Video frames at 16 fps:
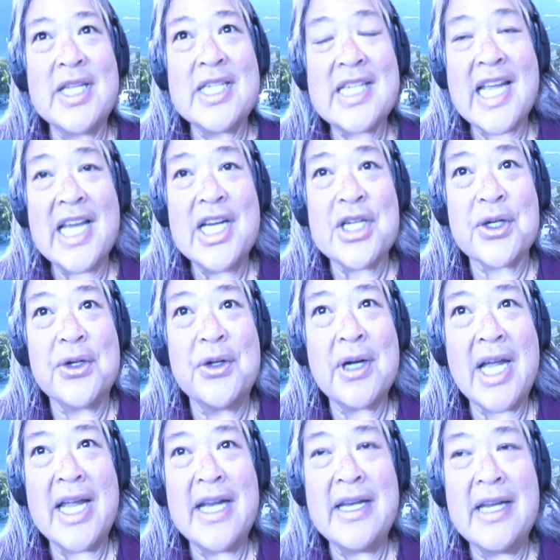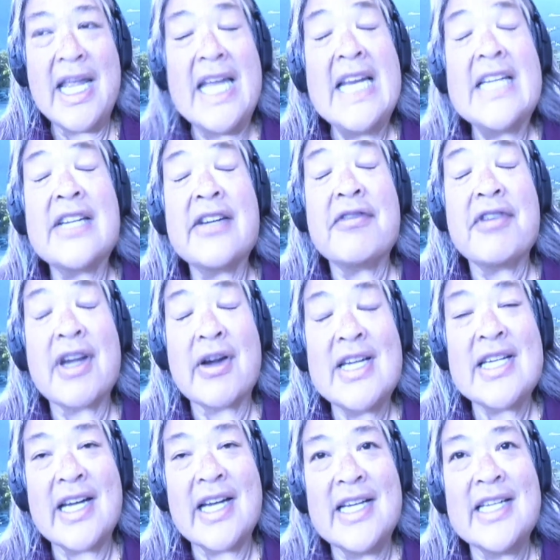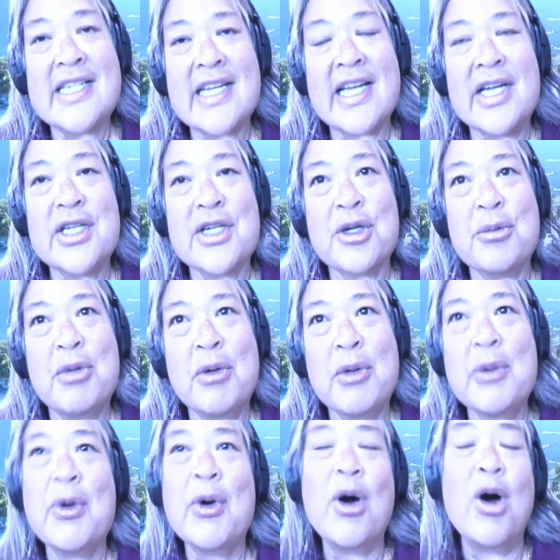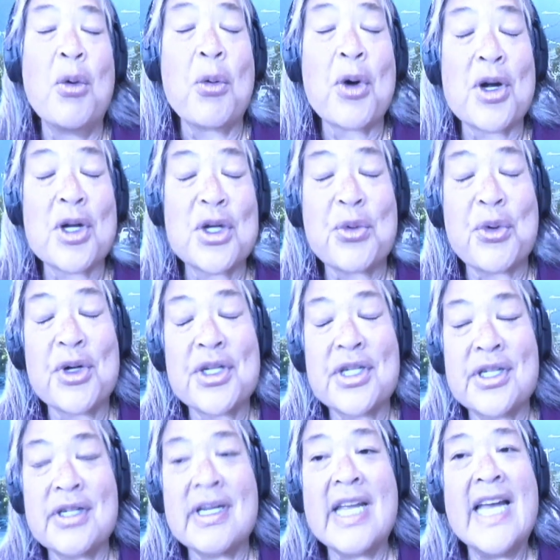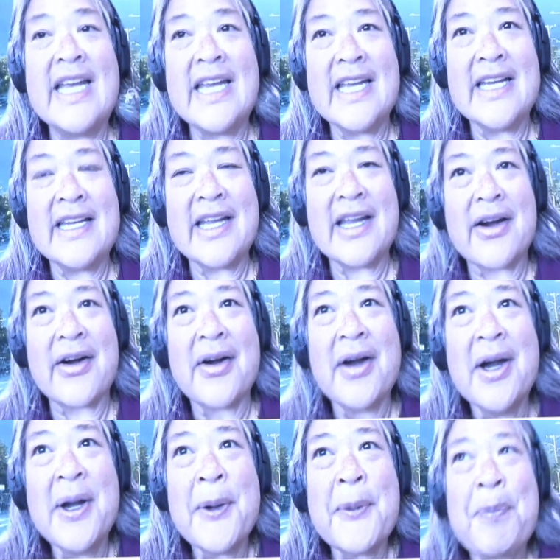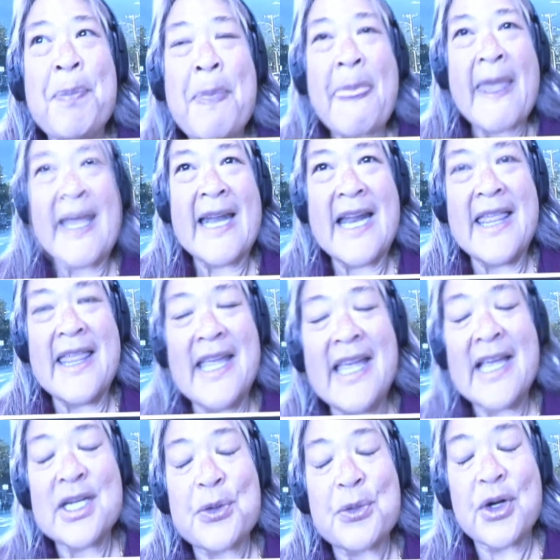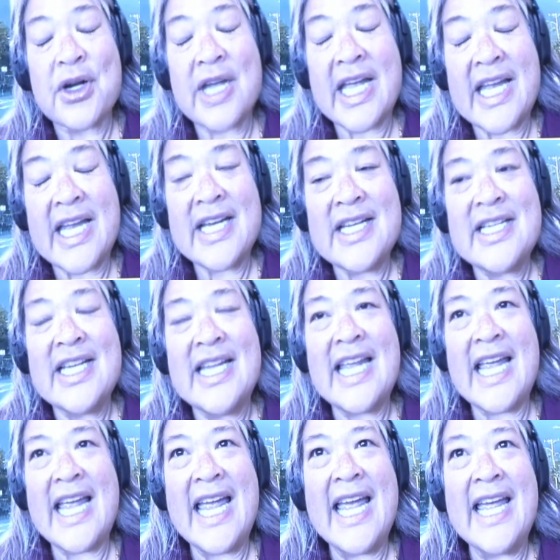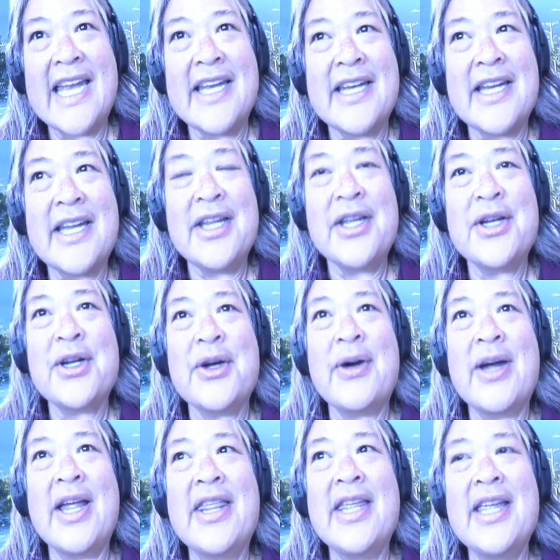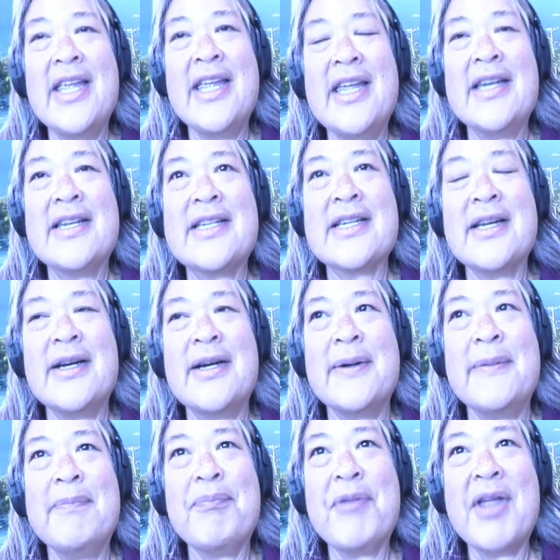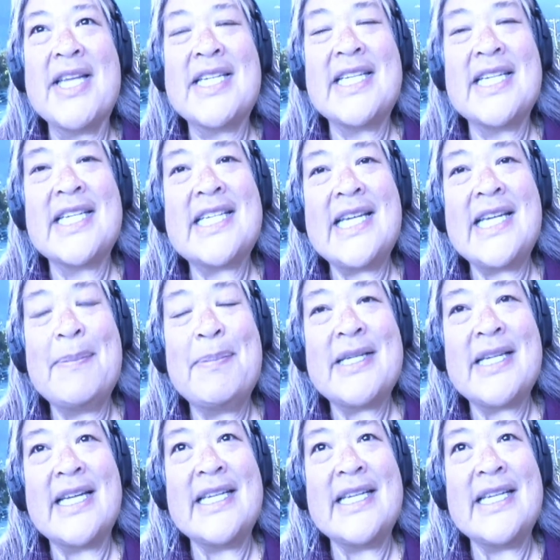schedule. And it is a very tight schedule, but we will all work towards getting it there. And I think as we're getting to the end, you know, I think it's the steps that